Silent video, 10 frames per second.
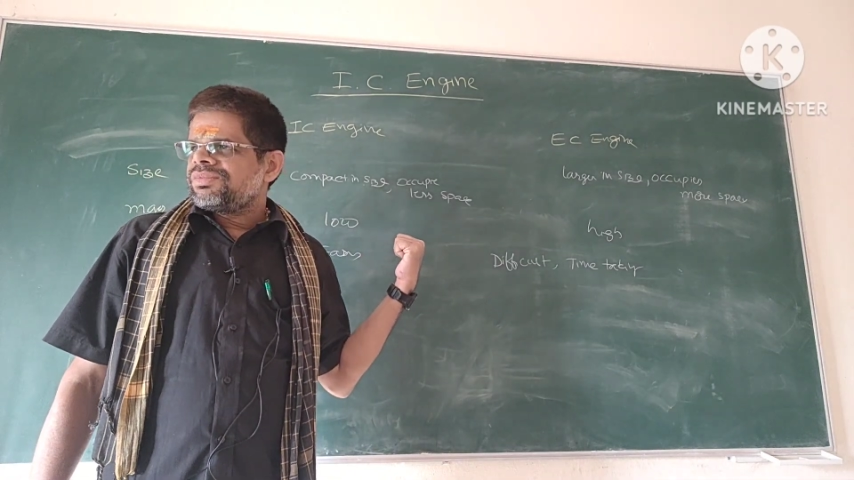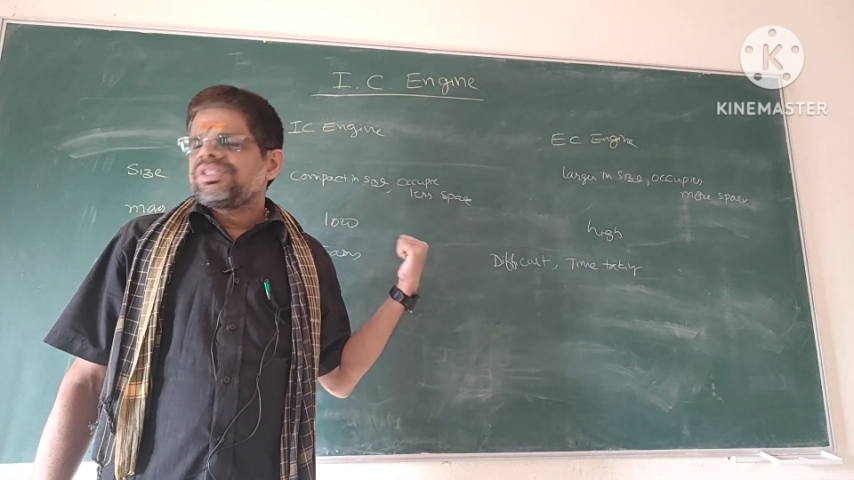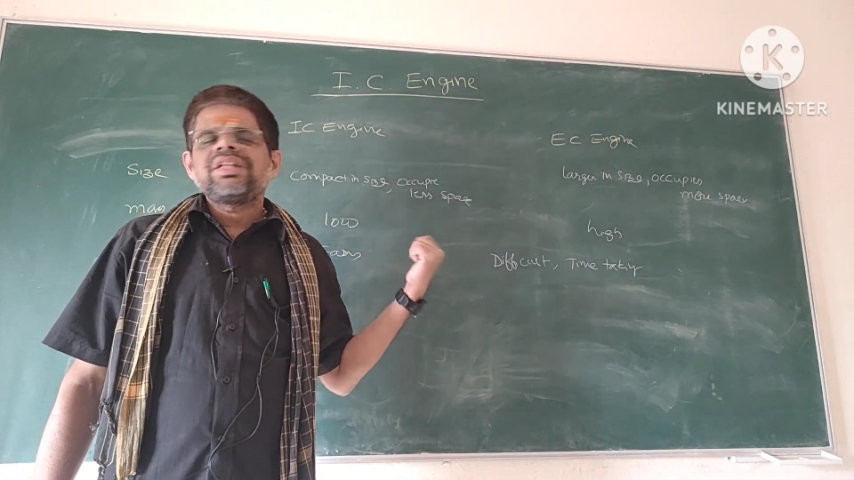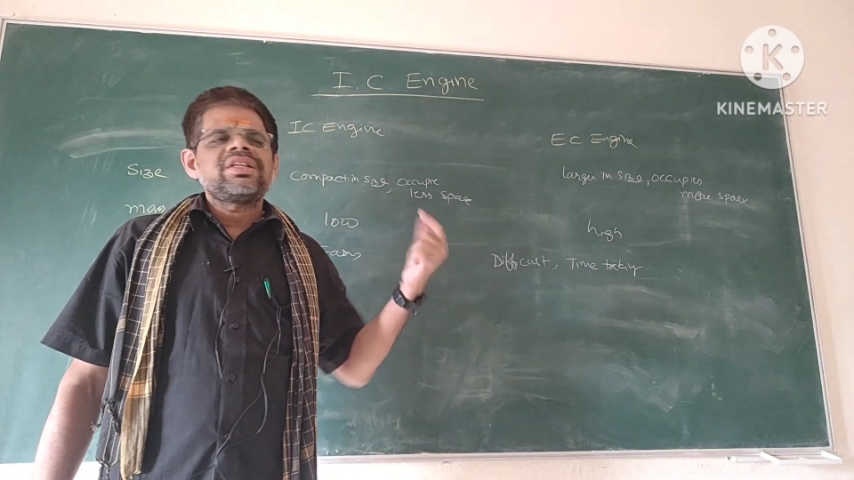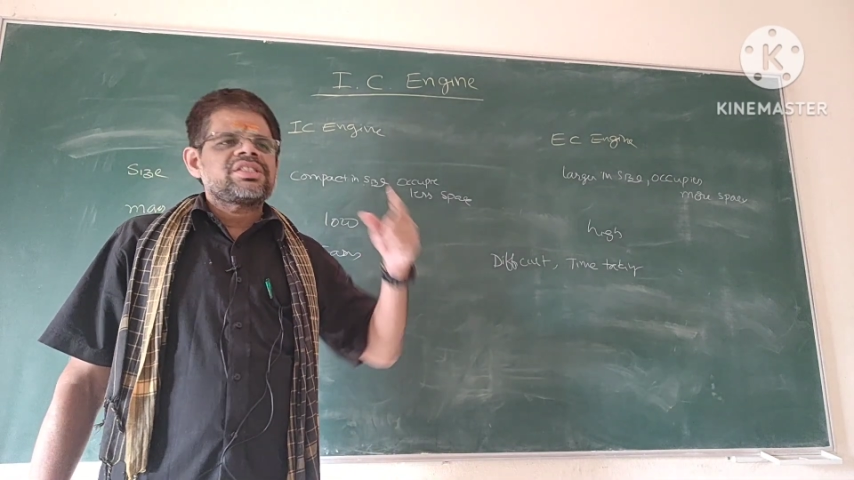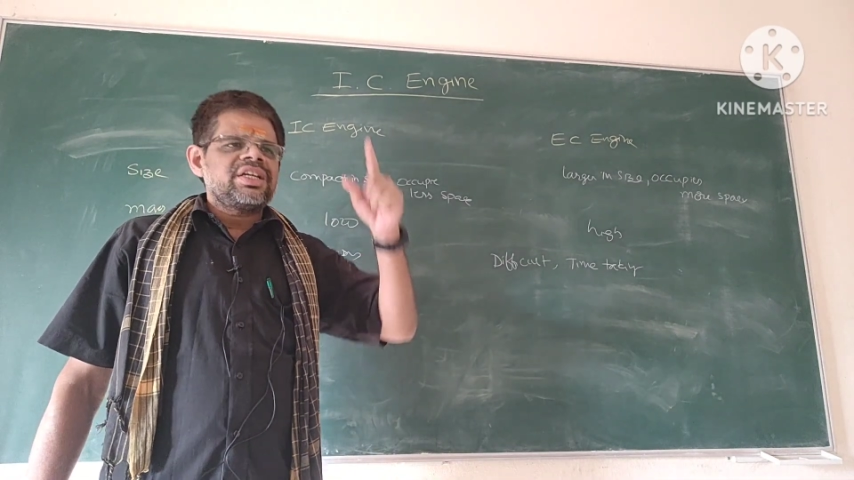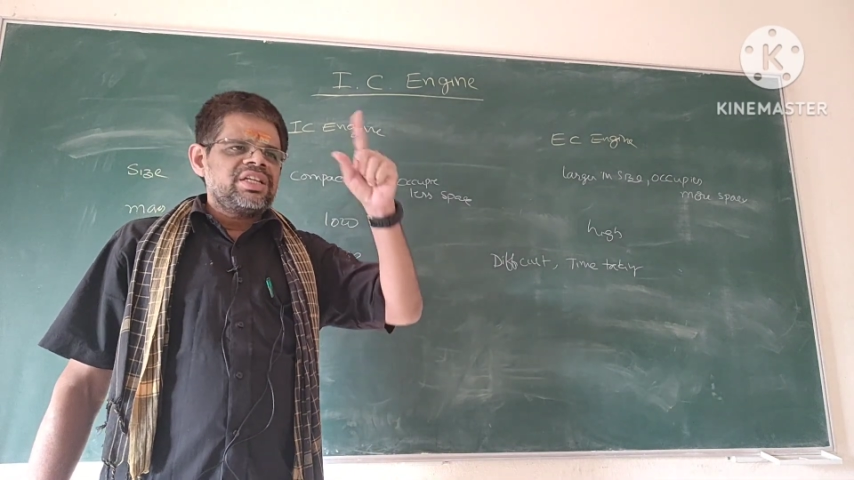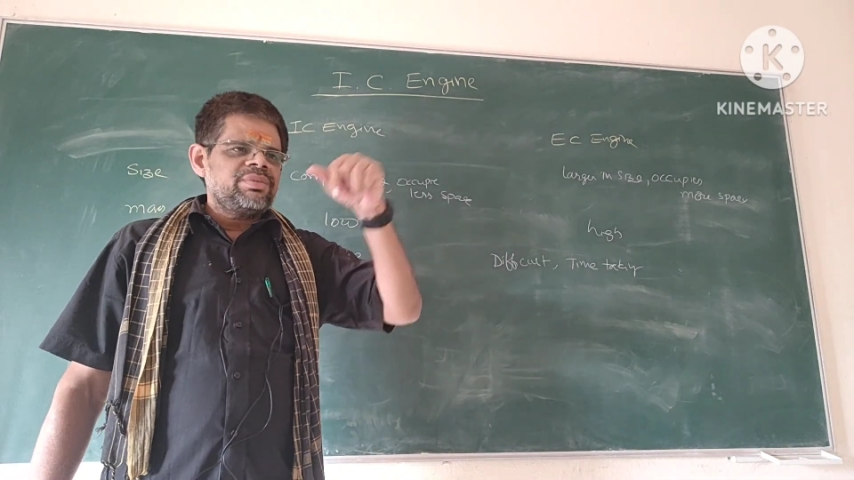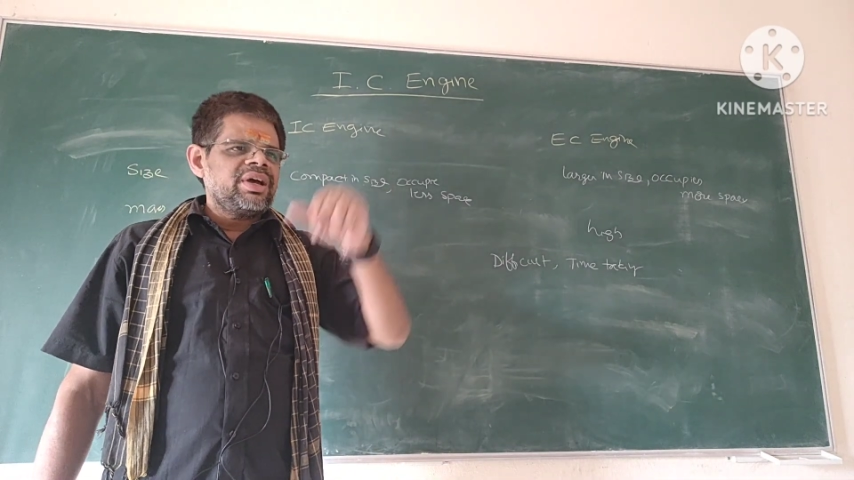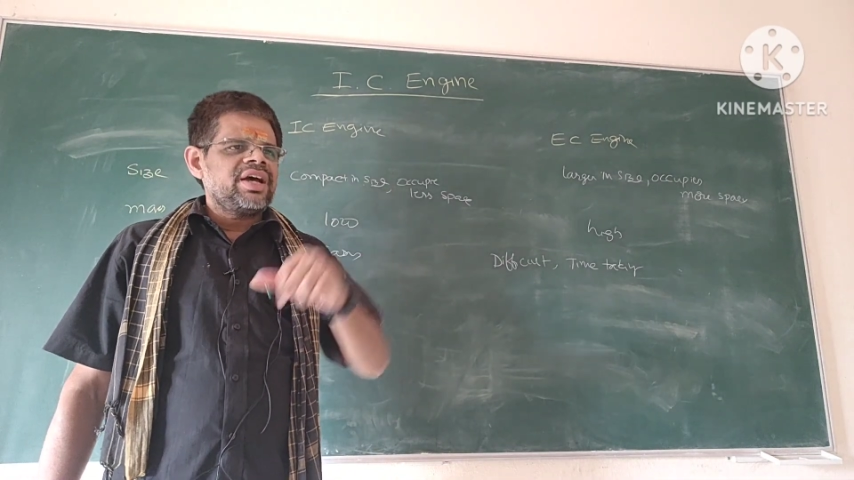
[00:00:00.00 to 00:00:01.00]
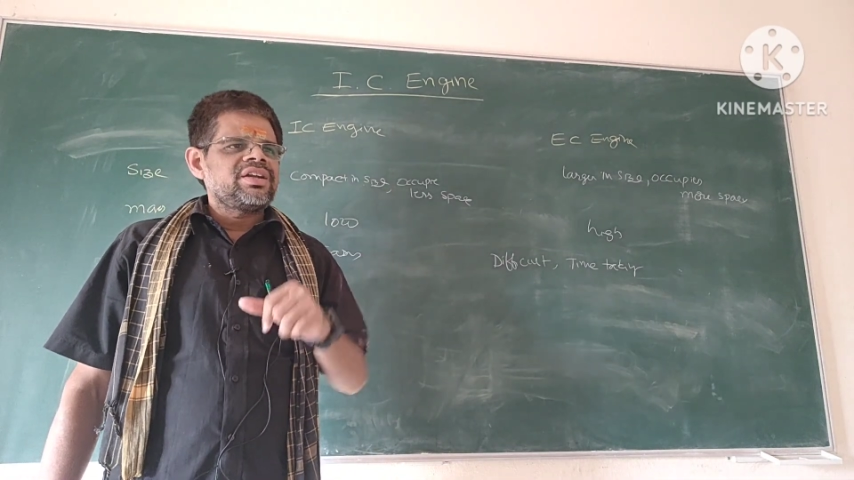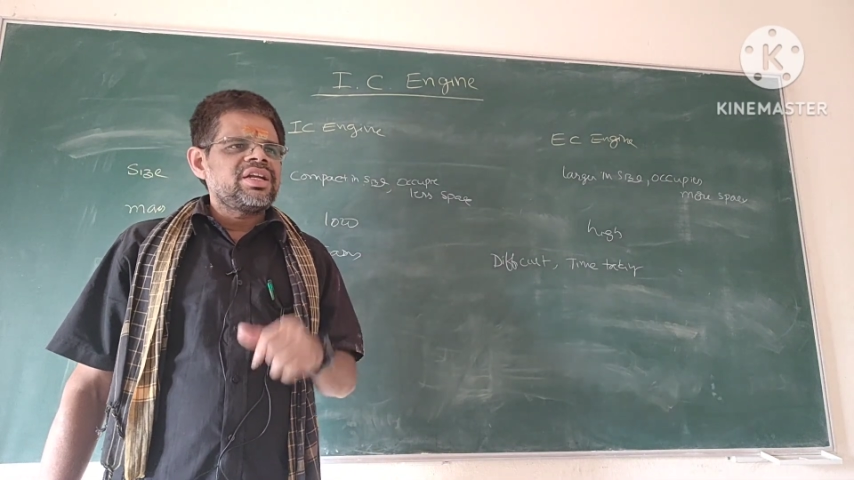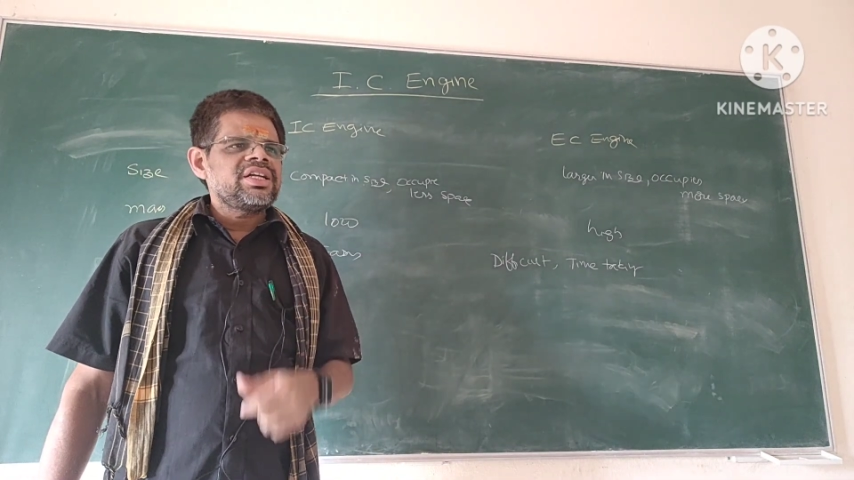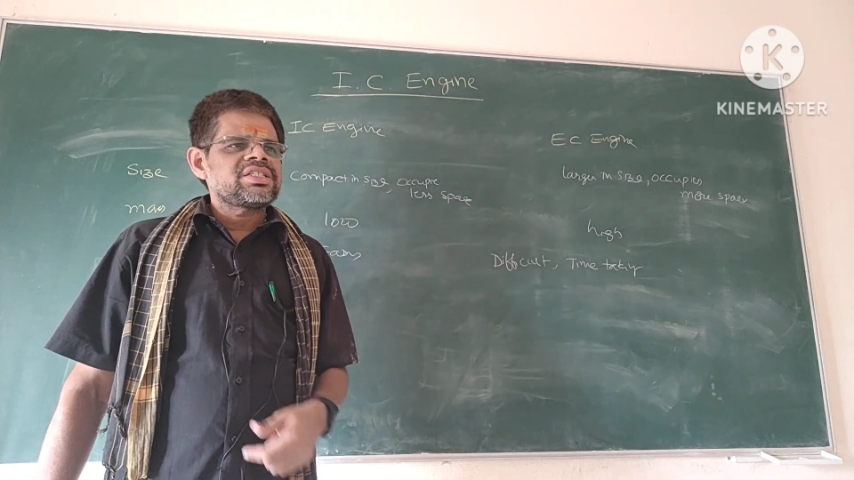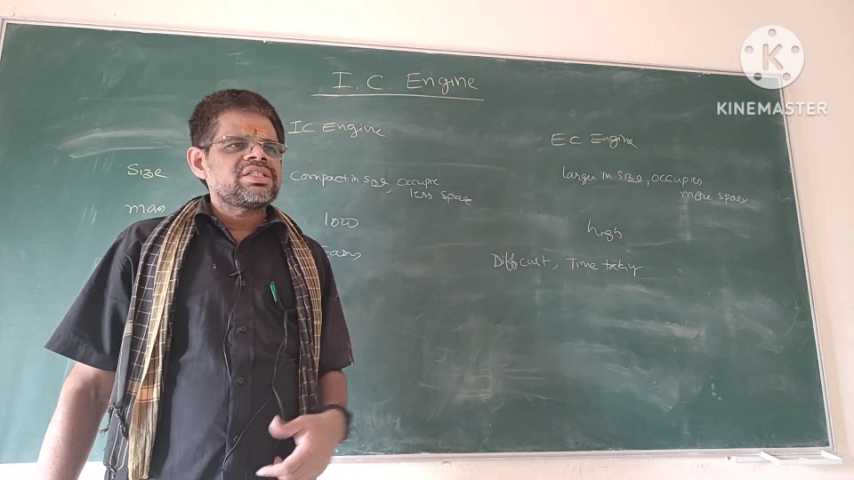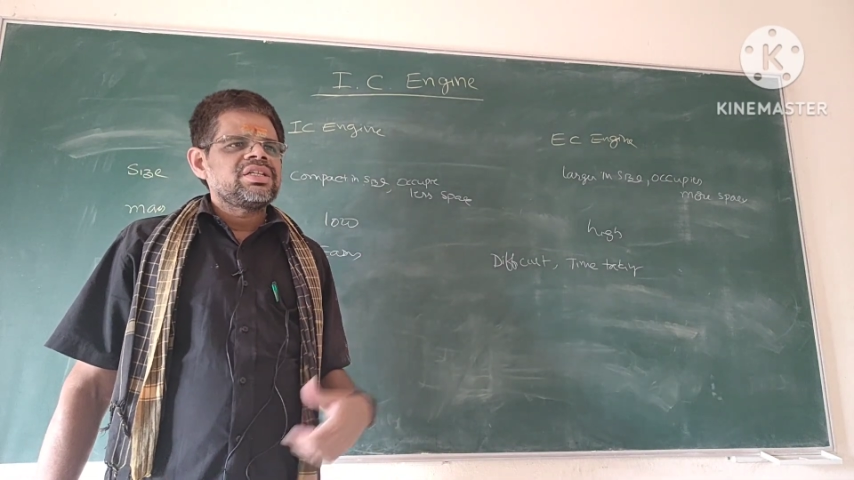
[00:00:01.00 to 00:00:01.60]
then this 30 by 100 is